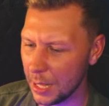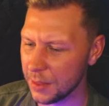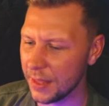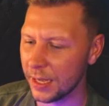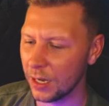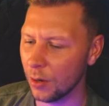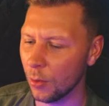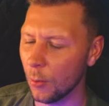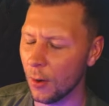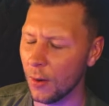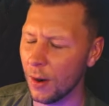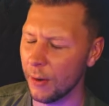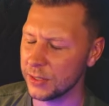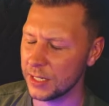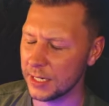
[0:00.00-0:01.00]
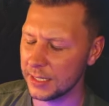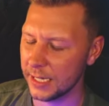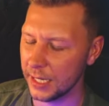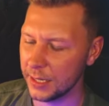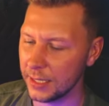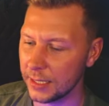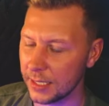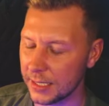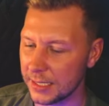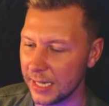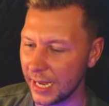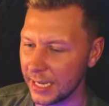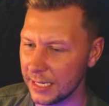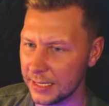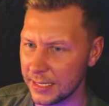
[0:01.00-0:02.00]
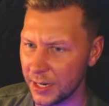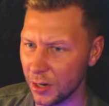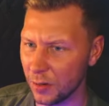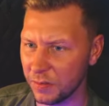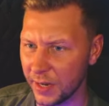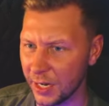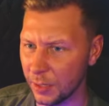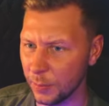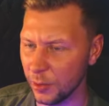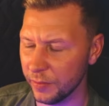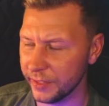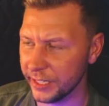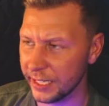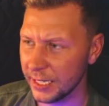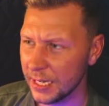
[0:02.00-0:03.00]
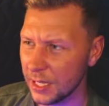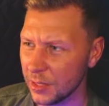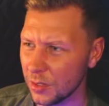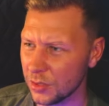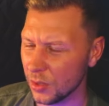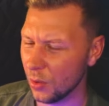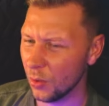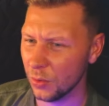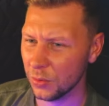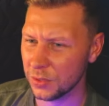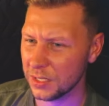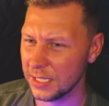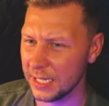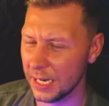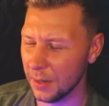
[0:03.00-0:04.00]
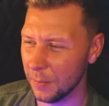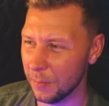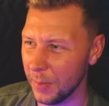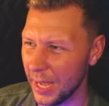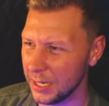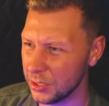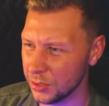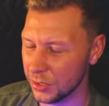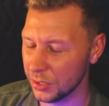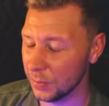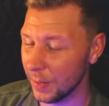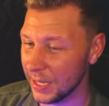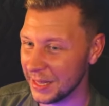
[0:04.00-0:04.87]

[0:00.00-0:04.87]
I think, or I was gonna say, I think the second Terrifier movie, there's a whole scene in a bedroom.